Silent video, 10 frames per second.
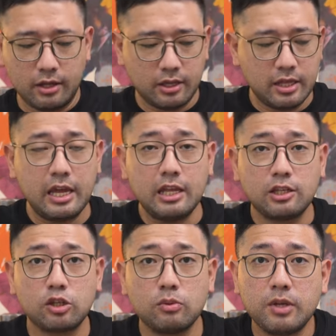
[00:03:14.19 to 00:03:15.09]
It
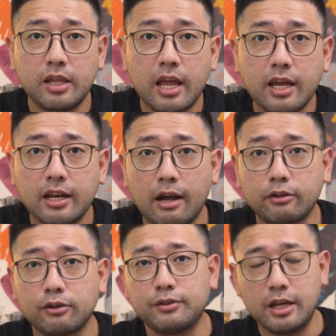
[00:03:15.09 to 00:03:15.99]
needs to be taken
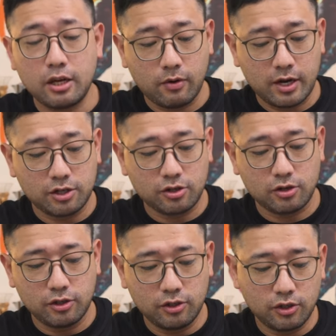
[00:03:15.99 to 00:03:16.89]
out of the
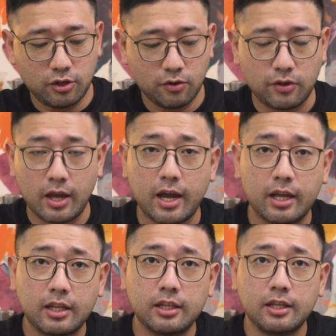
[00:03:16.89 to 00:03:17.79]
equation so
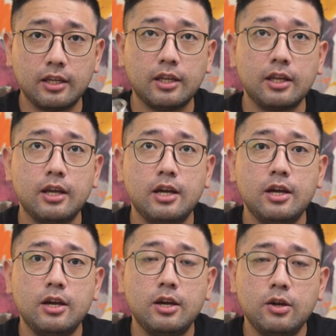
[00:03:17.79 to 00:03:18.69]
that
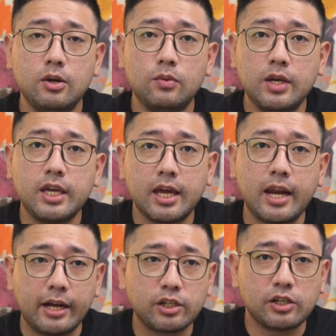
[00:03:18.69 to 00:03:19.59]
we can
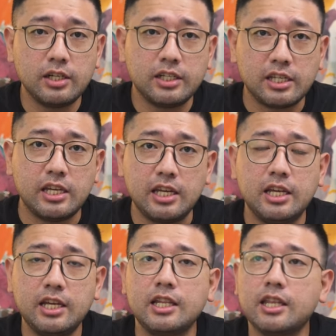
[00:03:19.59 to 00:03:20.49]
actually
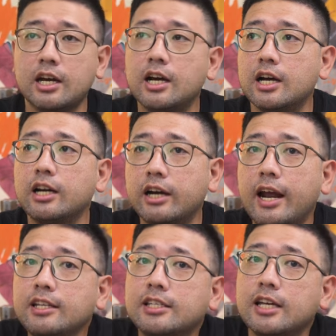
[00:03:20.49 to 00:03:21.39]
see the
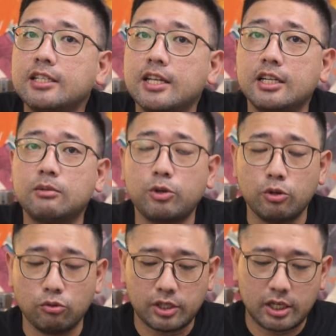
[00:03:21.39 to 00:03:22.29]
grind size that it
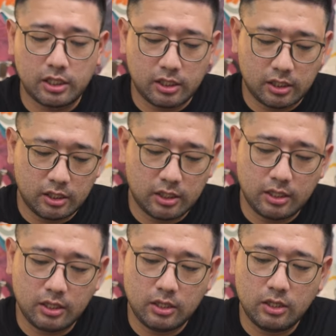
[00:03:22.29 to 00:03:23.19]
produces,
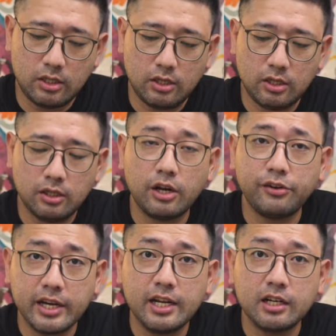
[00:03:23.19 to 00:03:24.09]
the
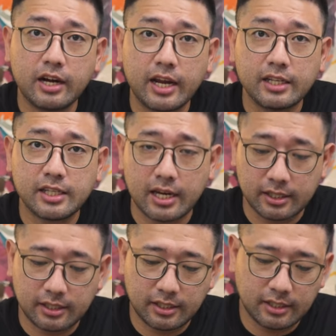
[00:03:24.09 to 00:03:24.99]
real grind
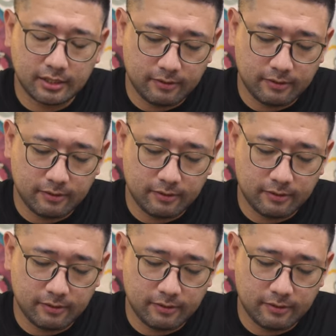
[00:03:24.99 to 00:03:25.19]
size.